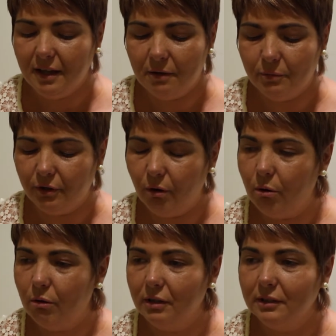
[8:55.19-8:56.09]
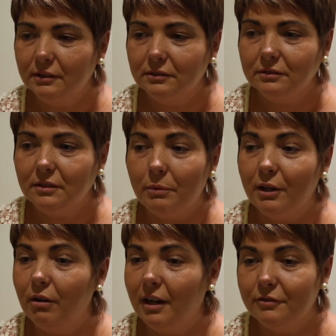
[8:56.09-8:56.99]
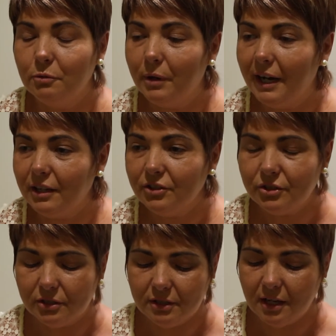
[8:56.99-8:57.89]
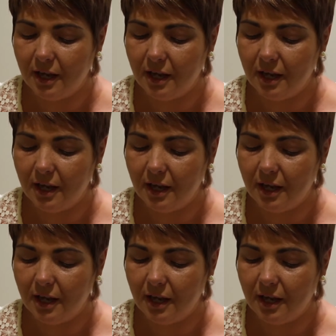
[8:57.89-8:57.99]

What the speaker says: and we all have depression,